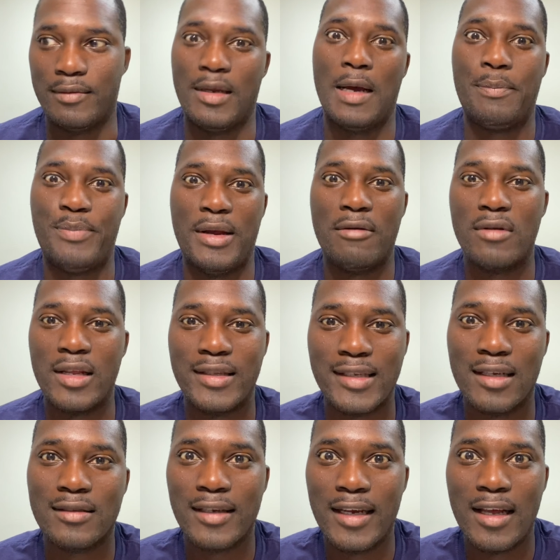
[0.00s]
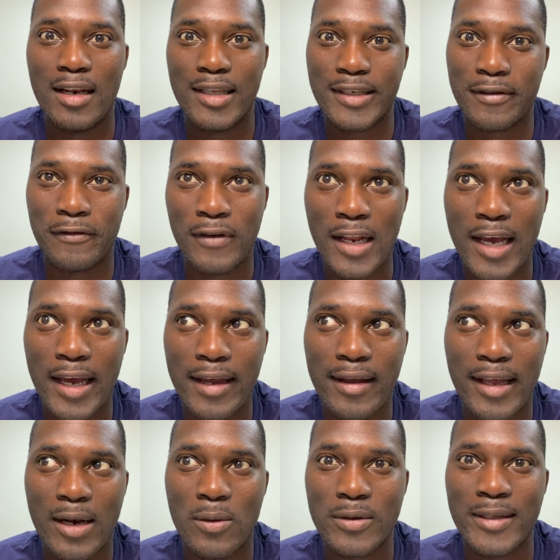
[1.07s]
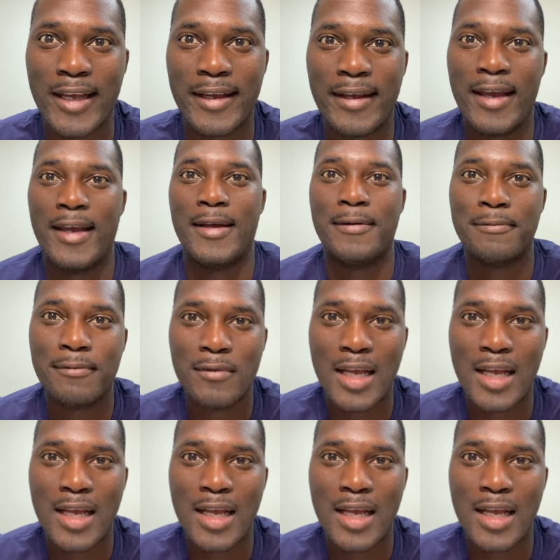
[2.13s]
apparently Delta Airlines can fly, and I was like, hey,